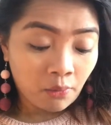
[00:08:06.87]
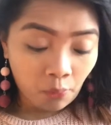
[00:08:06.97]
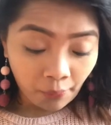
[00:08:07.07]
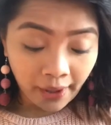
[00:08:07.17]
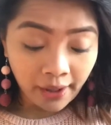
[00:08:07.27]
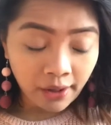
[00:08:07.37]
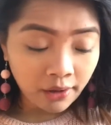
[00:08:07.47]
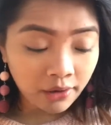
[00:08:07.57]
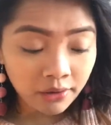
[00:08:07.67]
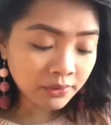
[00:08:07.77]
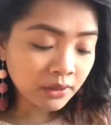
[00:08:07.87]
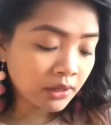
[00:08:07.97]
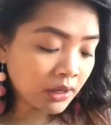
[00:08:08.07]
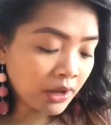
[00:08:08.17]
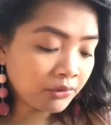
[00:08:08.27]
Well,
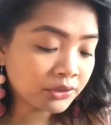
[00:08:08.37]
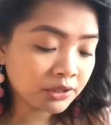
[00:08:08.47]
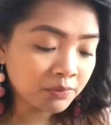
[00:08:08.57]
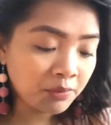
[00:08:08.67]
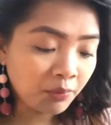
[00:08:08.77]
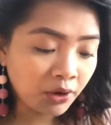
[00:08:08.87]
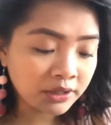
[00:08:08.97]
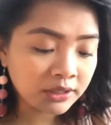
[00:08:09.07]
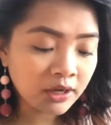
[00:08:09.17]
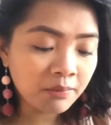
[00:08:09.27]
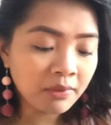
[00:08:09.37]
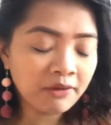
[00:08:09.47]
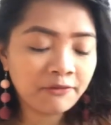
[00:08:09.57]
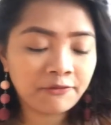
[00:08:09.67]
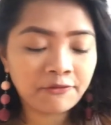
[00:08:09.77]
I will just be bronzing up my
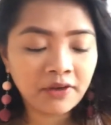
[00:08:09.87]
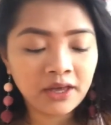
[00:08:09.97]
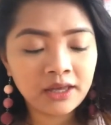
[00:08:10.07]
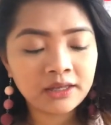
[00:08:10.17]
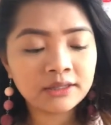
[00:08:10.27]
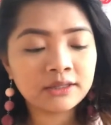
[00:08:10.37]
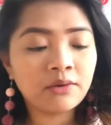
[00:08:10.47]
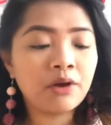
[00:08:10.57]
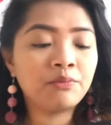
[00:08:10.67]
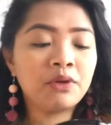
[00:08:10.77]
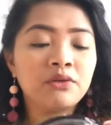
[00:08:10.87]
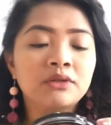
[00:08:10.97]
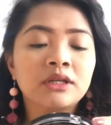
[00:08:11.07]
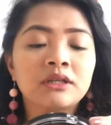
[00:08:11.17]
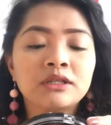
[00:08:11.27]
face, so I'll be
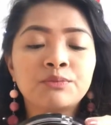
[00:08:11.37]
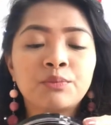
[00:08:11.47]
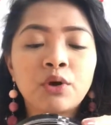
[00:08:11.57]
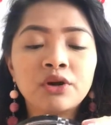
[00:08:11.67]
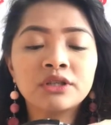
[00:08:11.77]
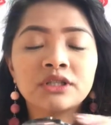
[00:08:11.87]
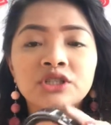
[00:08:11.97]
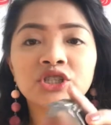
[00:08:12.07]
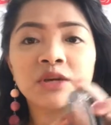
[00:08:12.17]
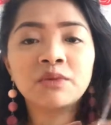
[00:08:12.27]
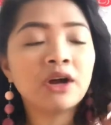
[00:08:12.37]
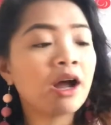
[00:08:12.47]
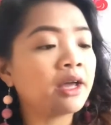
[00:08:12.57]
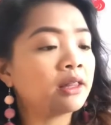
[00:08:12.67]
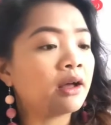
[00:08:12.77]
using this Bronze Shimmer
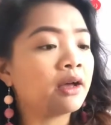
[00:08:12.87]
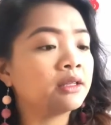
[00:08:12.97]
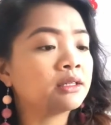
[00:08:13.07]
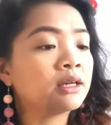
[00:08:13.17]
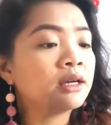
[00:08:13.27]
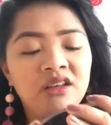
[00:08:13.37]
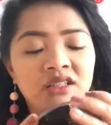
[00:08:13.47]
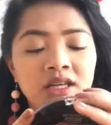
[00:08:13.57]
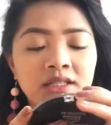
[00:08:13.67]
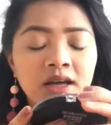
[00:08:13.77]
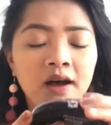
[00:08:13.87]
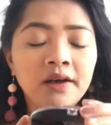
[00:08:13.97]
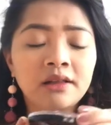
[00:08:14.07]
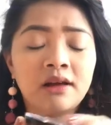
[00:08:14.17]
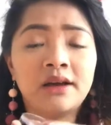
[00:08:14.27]
Highlight. It says
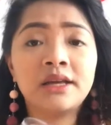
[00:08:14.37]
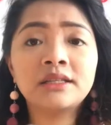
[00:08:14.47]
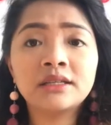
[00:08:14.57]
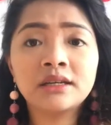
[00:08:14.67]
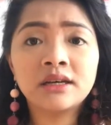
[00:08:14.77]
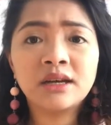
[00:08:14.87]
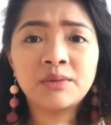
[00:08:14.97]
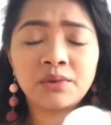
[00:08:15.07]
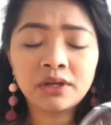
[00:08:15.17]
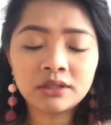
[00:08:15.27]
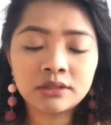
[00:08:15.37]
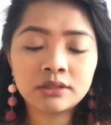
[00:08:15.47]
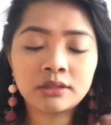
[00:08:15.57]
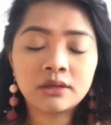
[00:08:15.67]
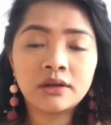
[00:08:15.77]
highlight, but
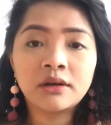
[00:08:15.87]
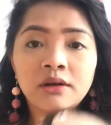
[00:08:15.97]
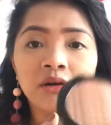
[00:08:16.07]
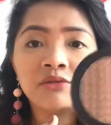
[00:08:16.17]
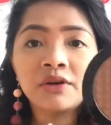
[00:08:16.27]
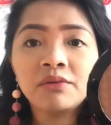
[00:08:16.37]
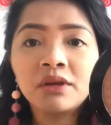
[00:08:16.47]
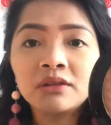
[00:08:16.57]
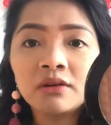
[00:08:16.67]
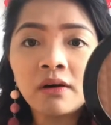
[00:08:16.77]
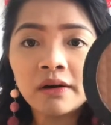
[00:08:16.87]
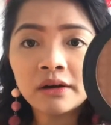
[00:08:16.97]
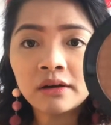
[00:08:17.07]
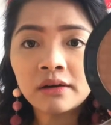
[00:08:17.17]
it's a very dark